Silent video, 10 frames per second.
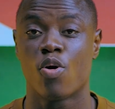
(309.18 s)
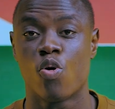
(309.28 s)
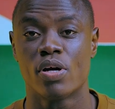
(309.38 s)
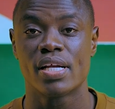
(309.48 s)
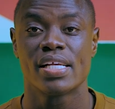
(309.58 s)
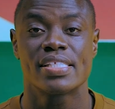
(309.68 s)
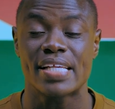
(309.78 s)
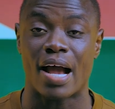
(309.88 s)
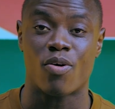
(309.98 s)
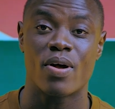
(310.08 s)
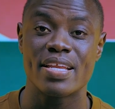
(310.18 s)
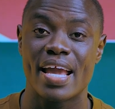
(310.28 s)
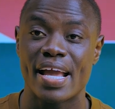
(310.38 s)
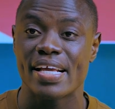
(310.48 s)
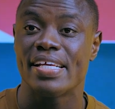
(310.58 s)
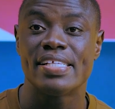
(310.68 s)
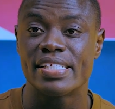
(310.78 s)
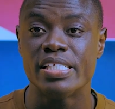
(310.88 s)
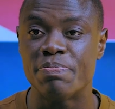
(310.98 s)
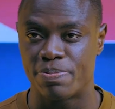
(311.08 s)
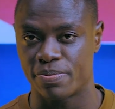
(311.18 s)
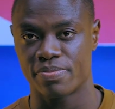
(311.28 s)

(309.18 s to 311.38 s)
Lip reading: own Sarkodie, he sleep.